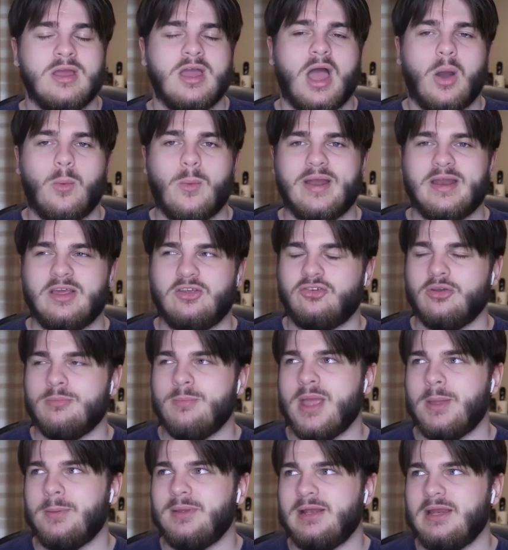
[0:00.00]
and when he should
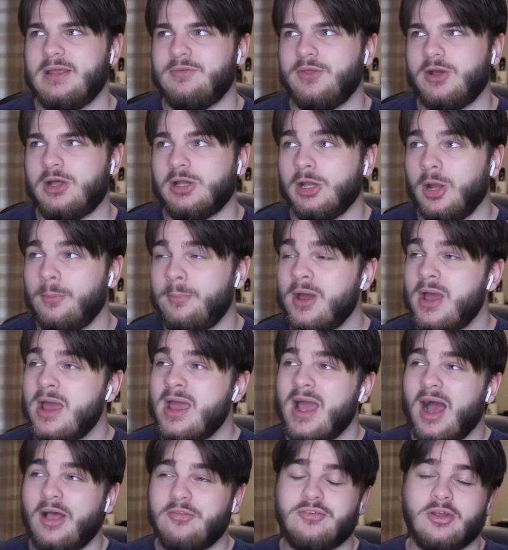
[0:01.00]
maybe leave the club.
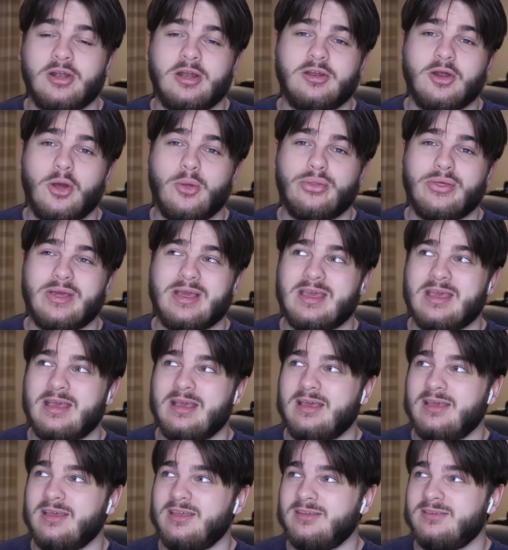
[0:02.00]
I certainly don't think
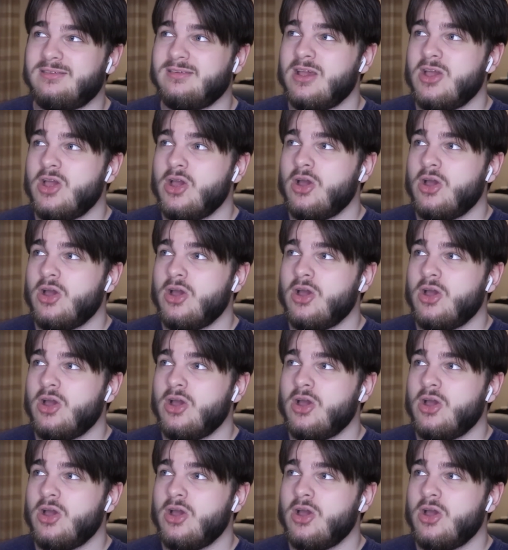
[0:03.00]
he is